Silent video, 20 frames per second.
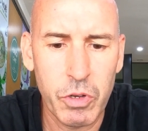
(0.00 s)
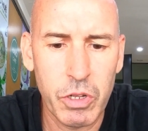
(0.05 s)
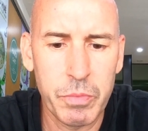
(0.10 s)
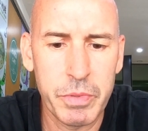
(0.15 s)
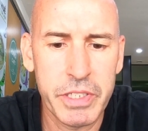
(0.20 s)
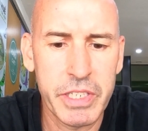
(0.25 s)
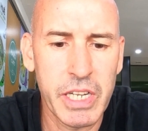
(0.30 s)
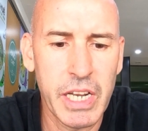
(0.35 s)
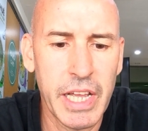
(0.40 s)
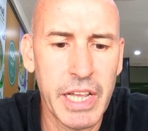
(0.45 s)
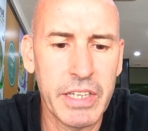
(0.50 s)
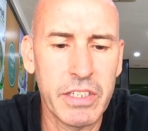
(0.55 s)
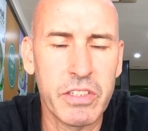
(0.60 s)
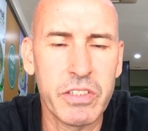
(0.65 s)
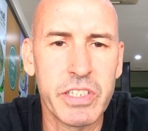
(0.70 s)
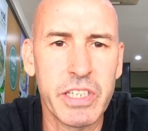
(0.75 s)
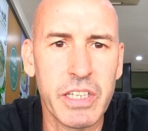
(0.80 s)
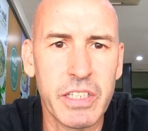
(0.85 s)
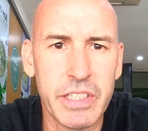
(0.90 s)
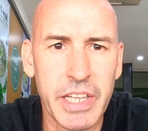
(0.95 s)
will be
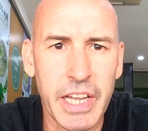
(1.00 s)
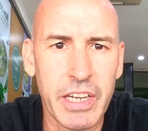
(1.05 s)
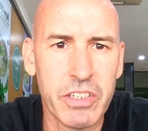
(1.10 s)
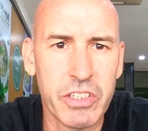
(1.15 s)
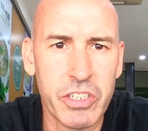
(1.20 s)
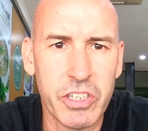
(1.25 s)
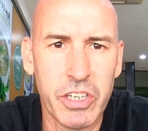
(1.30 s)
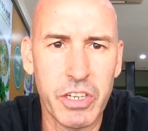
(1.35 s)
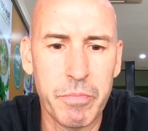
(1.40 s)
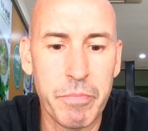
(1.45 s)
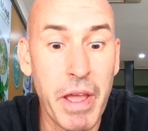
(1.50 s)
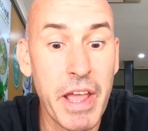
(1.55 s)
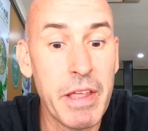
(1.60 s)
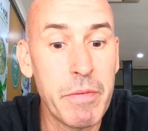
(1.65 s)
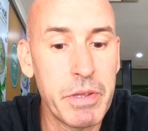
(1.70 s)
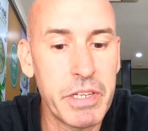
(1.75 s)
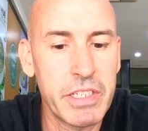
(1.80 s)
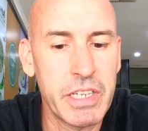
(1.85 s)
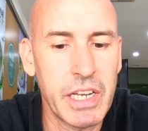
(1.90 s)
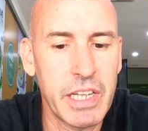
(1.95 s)
delayed until next year,
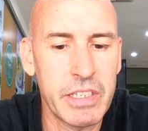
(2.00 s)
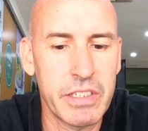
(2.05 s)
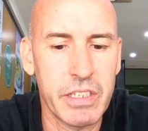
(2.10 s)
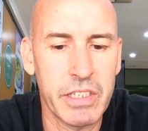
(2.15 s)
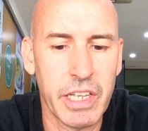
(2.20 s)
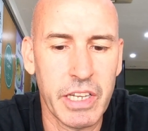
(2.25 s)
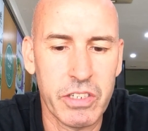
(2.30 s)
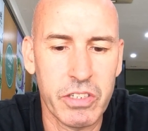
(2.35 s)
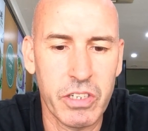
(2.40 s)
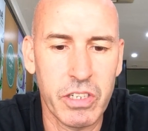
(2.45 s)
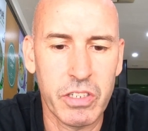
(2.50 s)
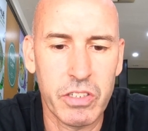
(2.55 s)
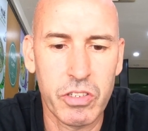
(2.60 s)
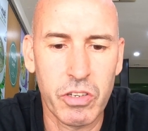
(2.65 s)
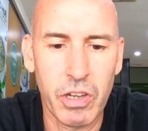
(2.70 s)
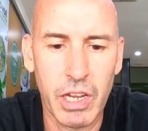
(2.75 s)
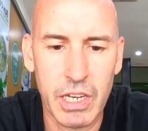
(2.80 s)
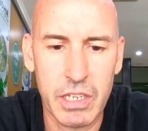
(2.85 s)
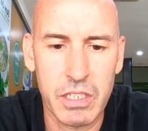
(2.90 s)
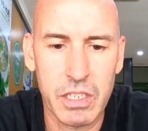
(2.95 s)
maybe delayed till next year.
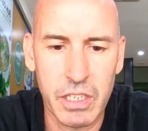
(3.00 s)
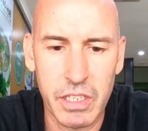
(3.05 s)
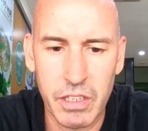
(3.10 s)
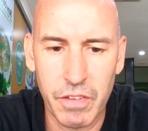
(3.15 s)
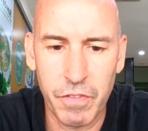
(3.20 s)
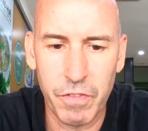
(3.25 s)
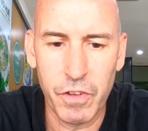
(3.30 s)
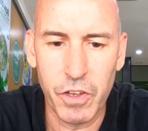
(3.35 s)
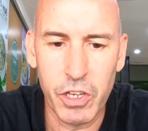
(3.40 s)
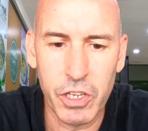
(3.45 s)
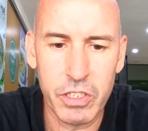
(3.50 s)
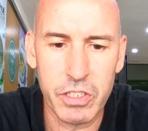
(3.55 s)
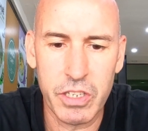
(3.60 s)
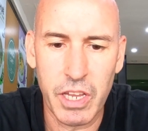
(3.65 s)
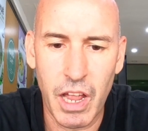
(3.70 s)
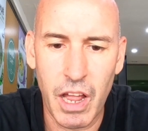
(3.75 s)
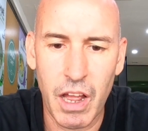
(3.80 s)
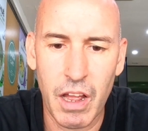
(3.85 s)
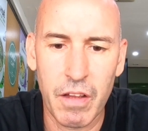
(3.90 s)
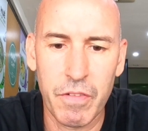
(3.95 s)
So actually the
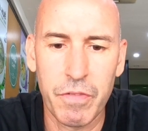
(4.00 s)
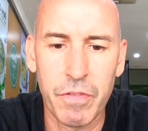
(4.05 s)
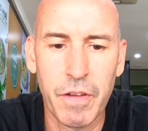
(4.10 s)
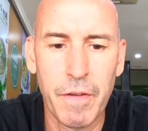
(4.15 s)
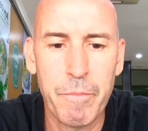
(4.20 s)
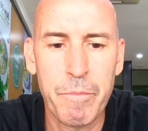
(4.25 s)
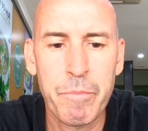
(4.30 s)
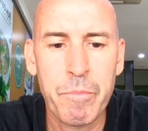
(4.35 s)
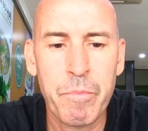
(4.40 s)
first half,